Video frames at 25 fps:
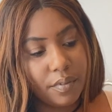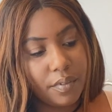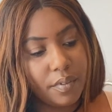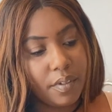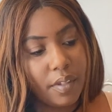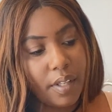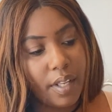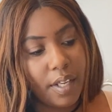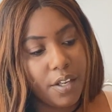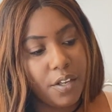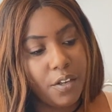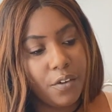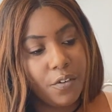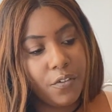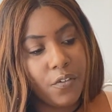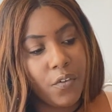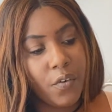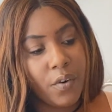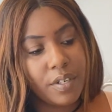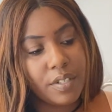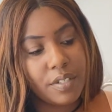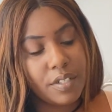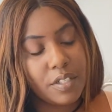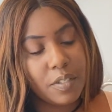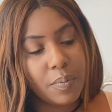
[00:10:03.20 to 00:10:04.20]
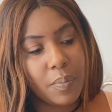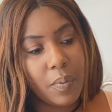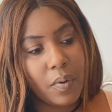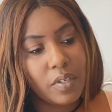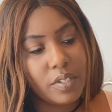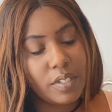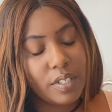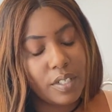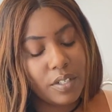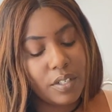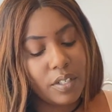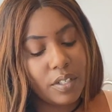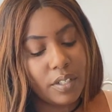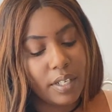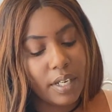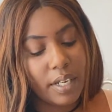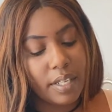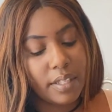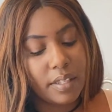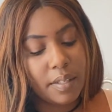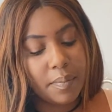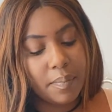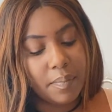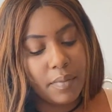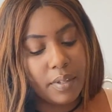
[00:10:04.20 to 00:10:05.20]
like you force this person to look
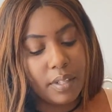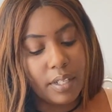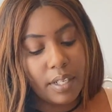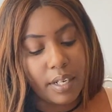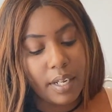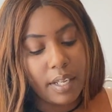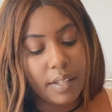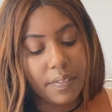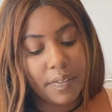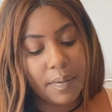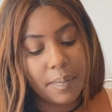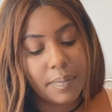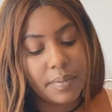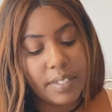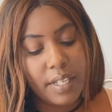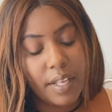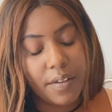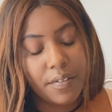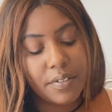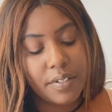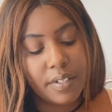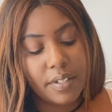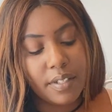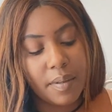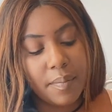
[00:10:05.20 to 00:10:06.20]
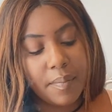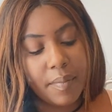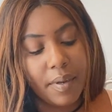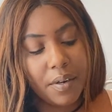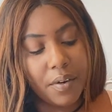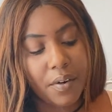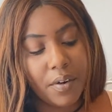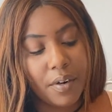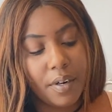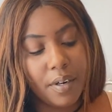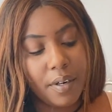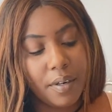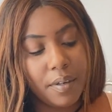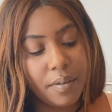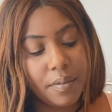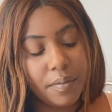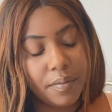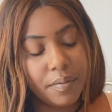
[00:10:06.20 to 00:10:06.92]
at them, look at themselves in the mirror.